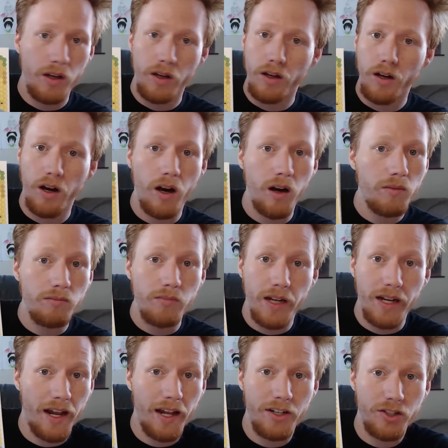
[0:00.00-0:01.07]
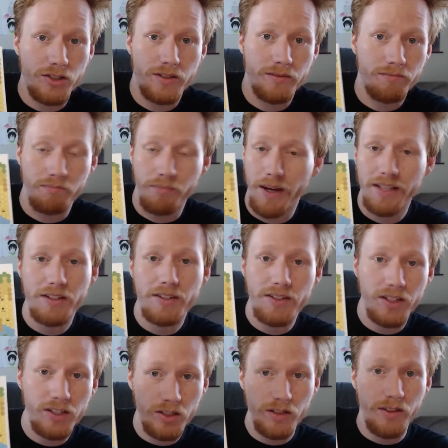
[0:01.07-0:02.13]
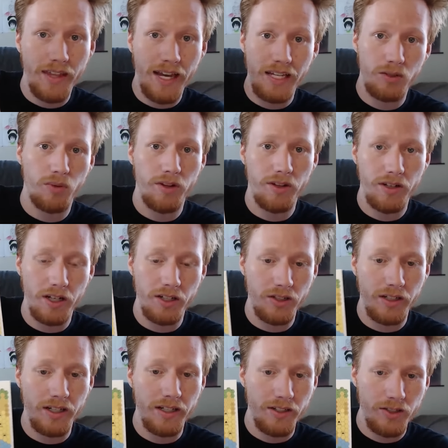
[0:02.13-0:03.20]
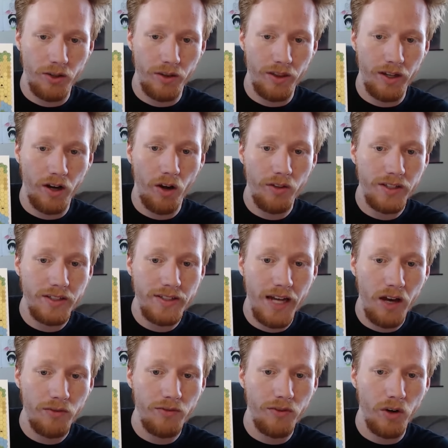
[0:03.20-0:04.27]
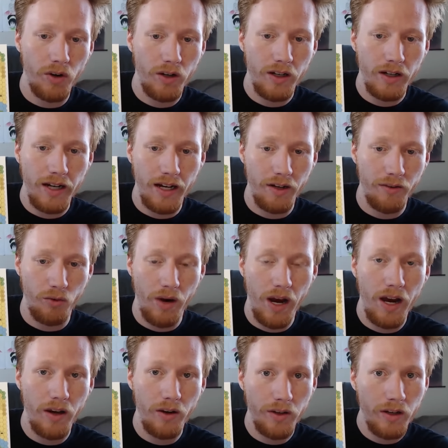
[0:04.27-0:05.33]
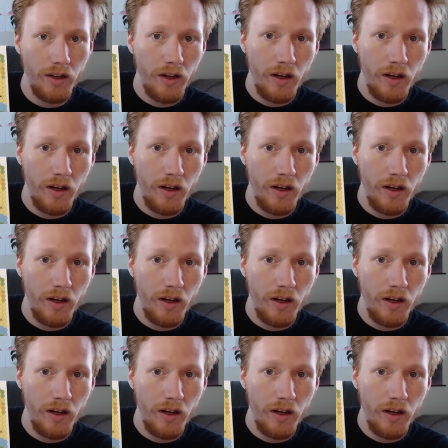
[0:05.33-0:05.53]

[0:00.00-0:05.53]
and I just made the decision that's where the dungeon is, so that all these town folk kind of around